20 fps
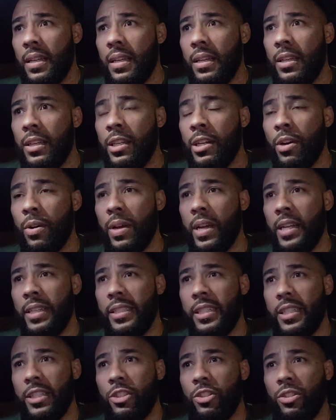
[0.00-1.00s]
you know, it
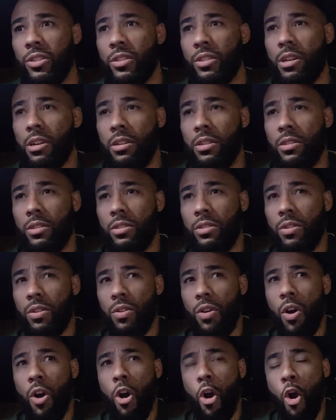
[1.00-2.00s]
just sucks
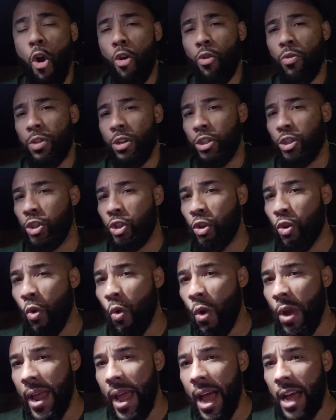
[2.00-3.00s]
all the
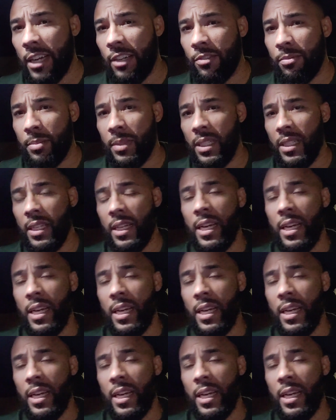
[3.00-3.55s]
joy out of me.